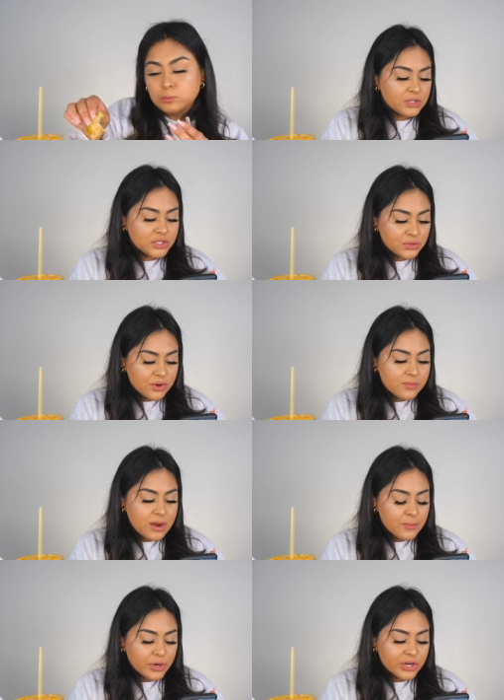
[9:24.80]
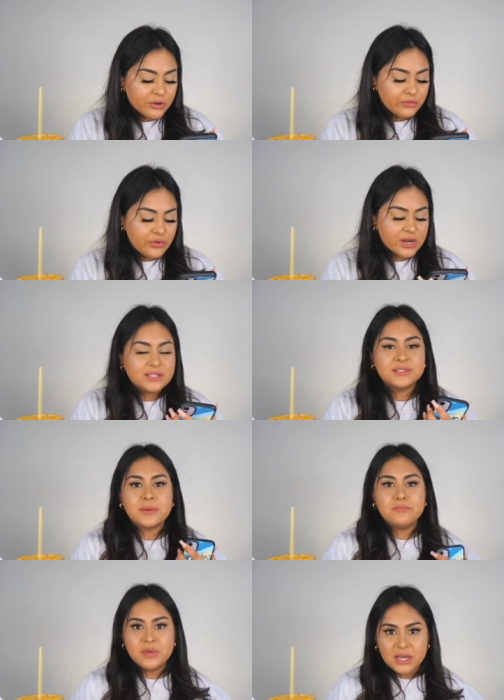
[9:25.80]
Do you remember your first
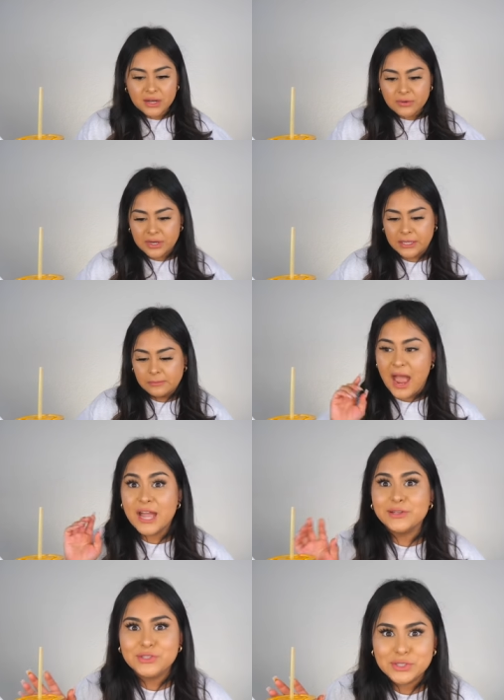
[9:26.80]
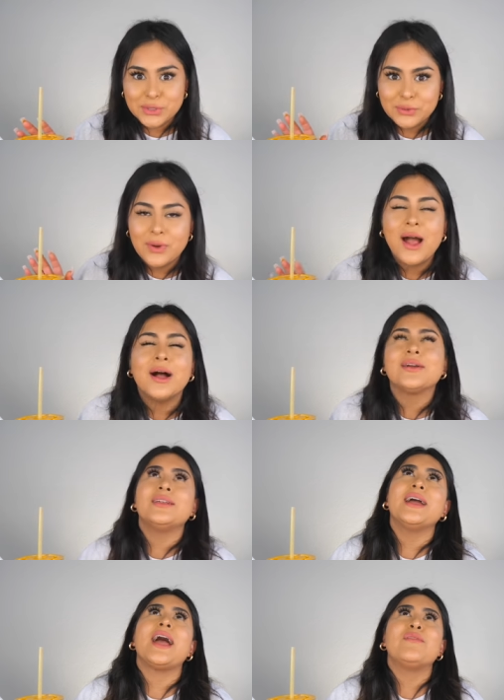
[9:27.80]
meet and greet? I do. How could
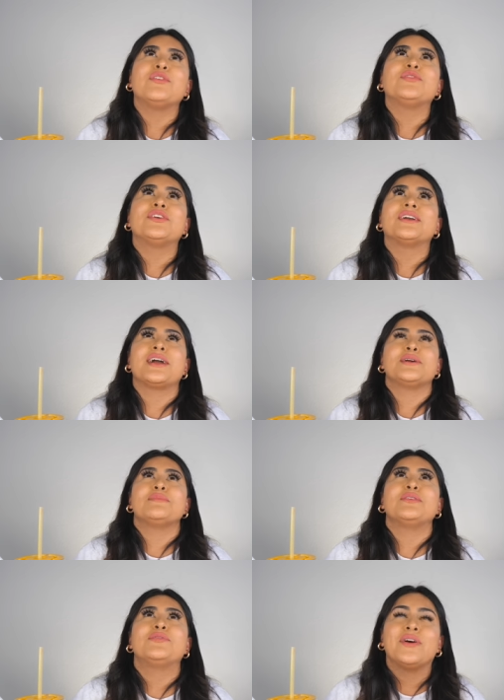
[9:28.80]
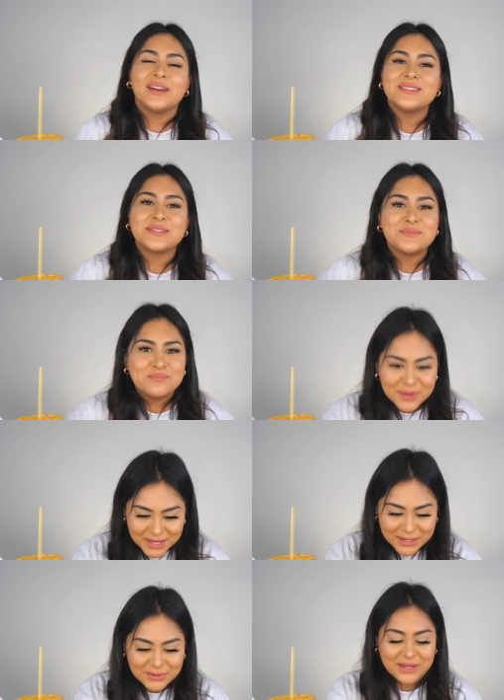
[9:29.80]
I ever forget my first
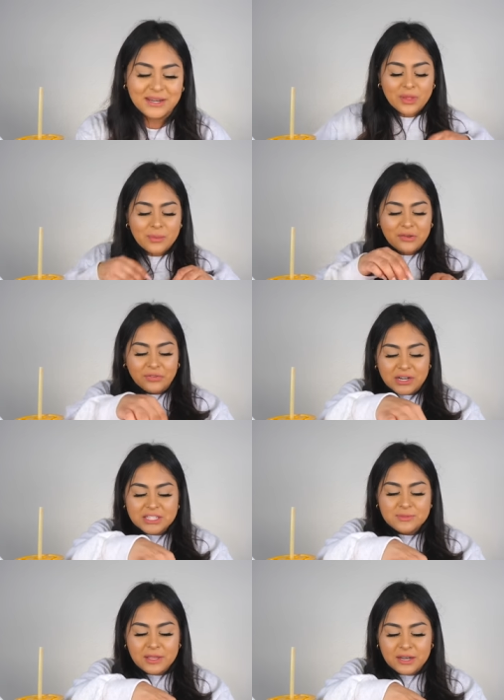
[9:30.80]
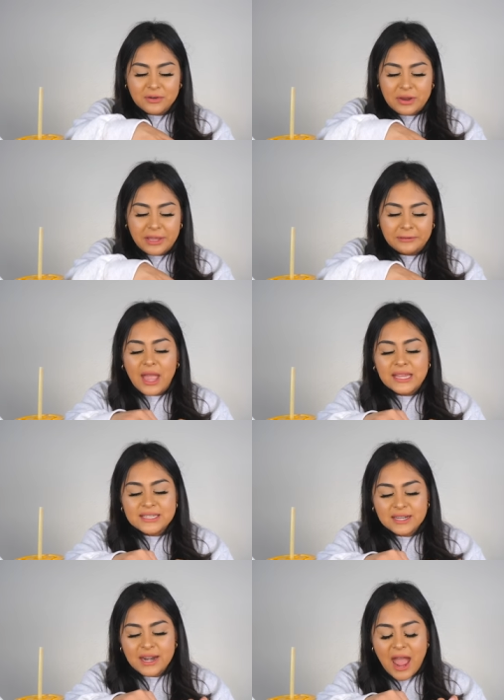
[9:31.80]
meet and greet? My first meet and greet, I
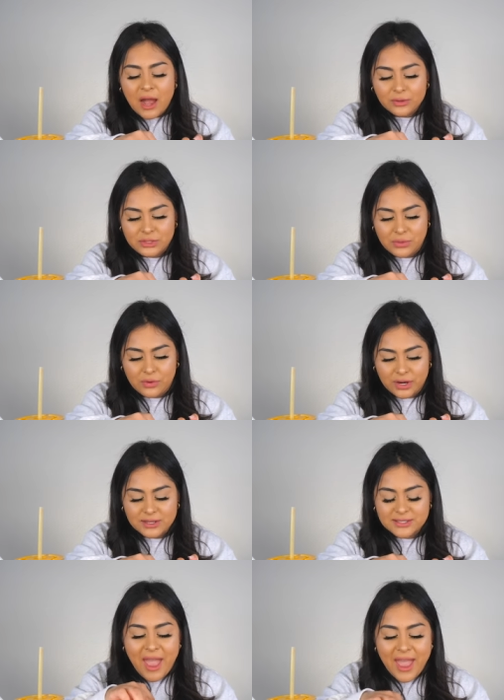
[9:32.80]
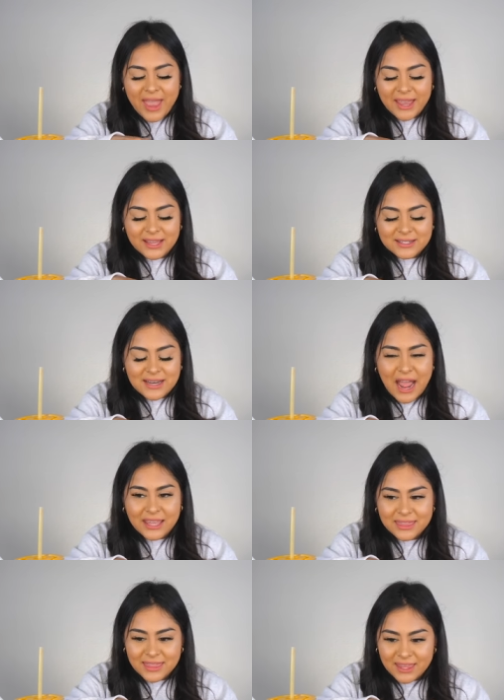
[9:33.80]
did it outdoors, and I
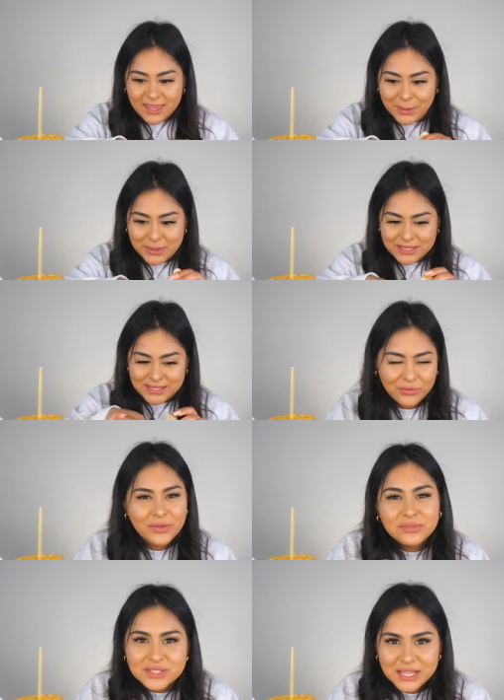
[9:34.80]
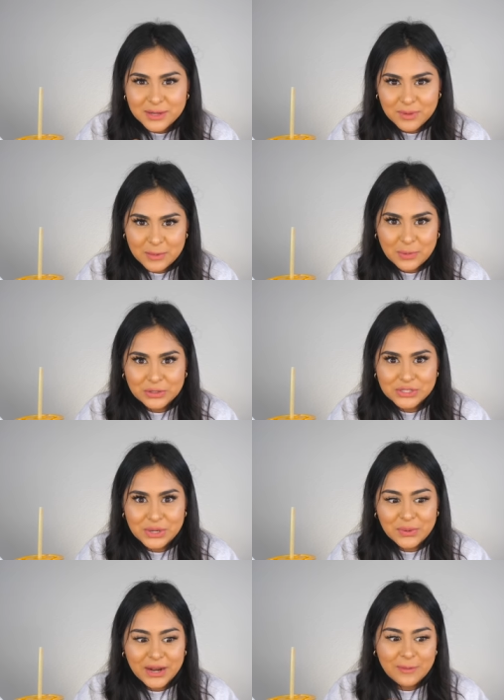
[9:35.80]
think it was 15 people
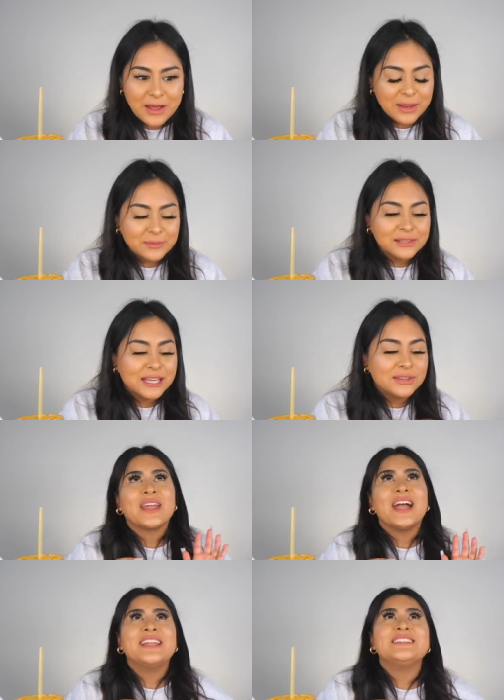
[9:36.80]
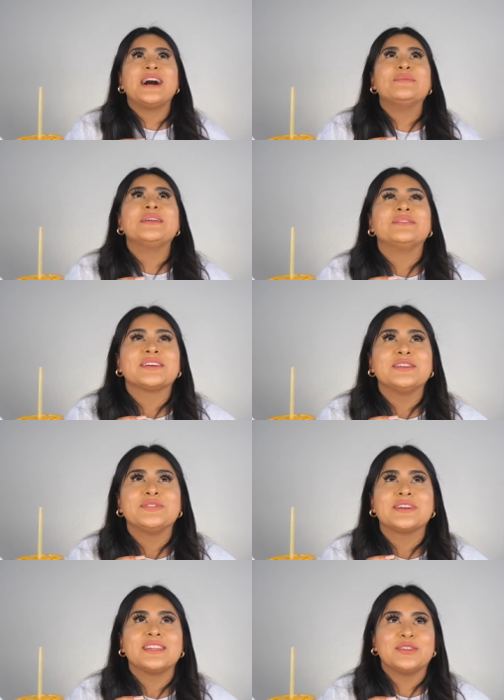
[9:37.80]
showed up, I believe, and I'm never gonna
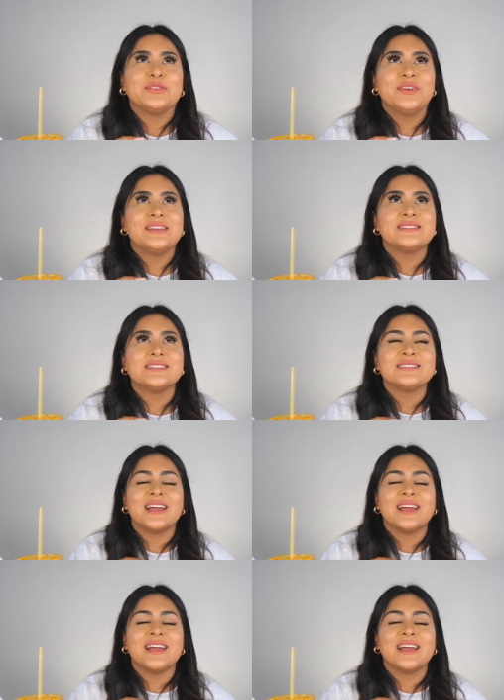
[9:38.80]
forget their faces.